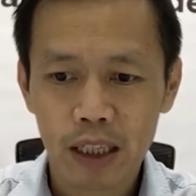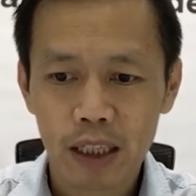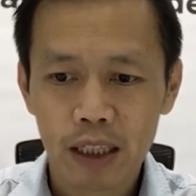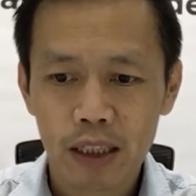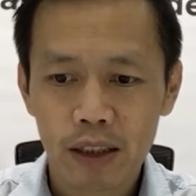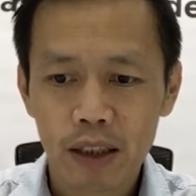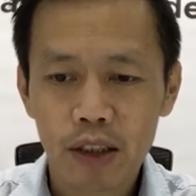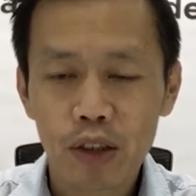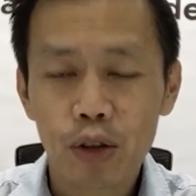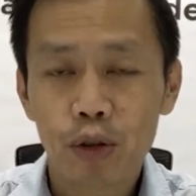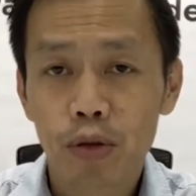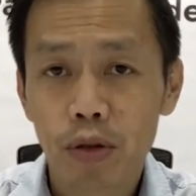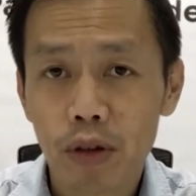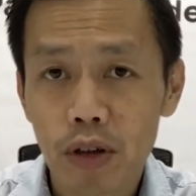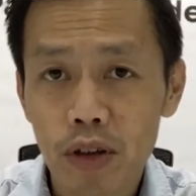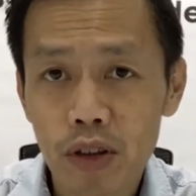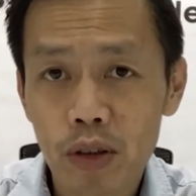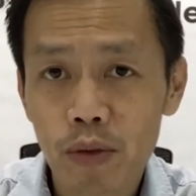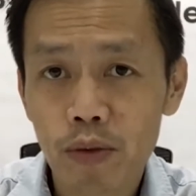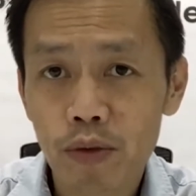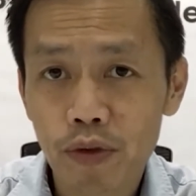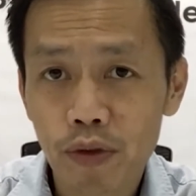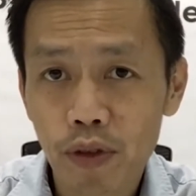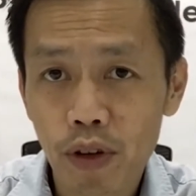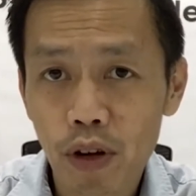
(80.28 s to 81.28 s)
These
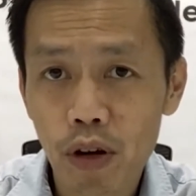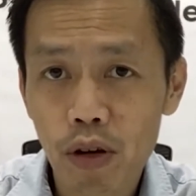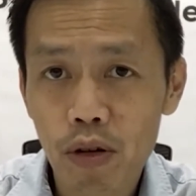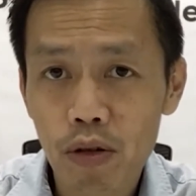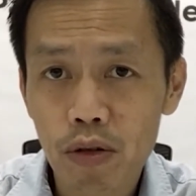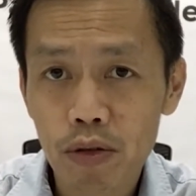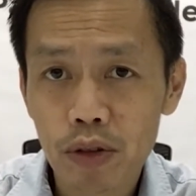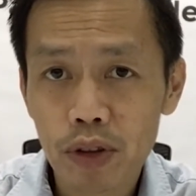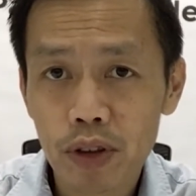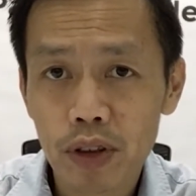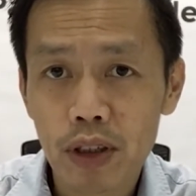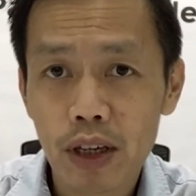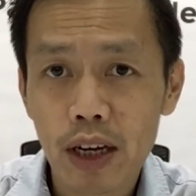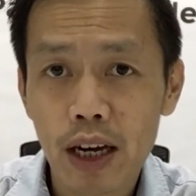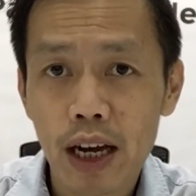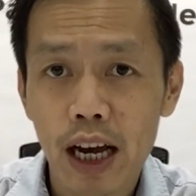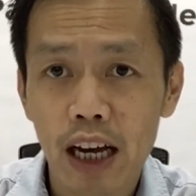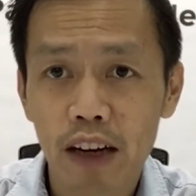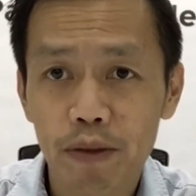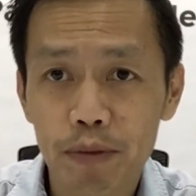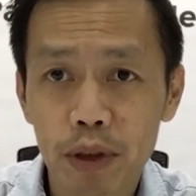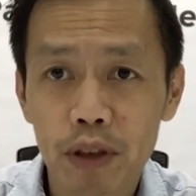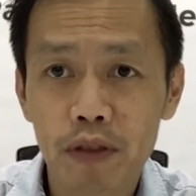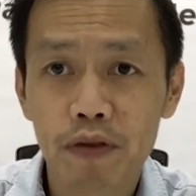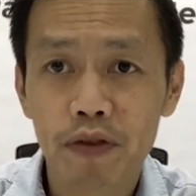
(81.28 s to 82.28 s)
tourism flows
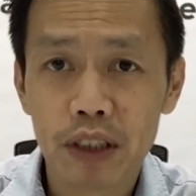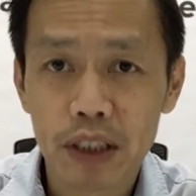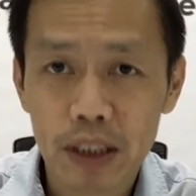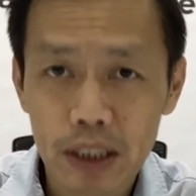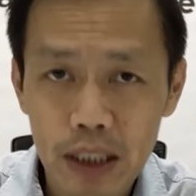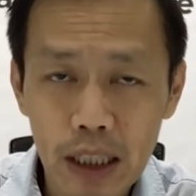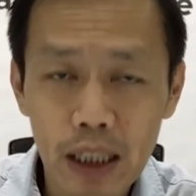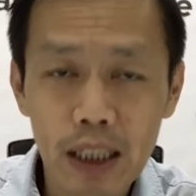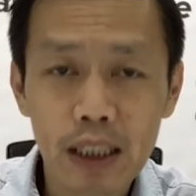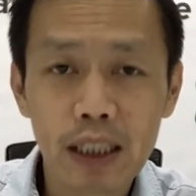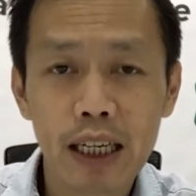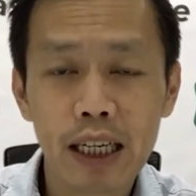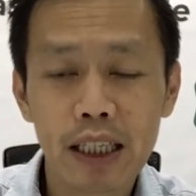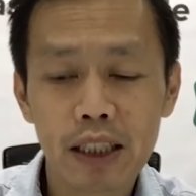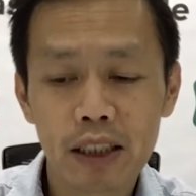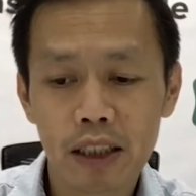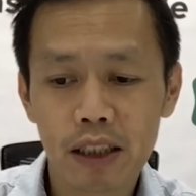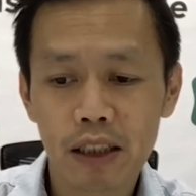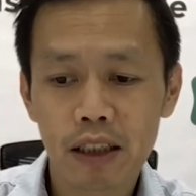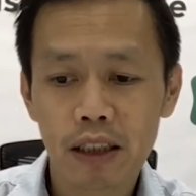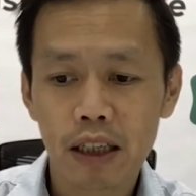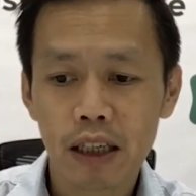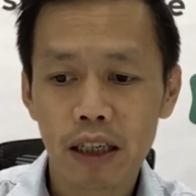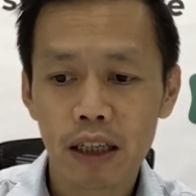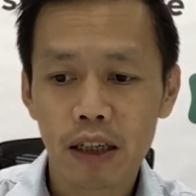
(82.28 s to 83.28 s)
have been facilitated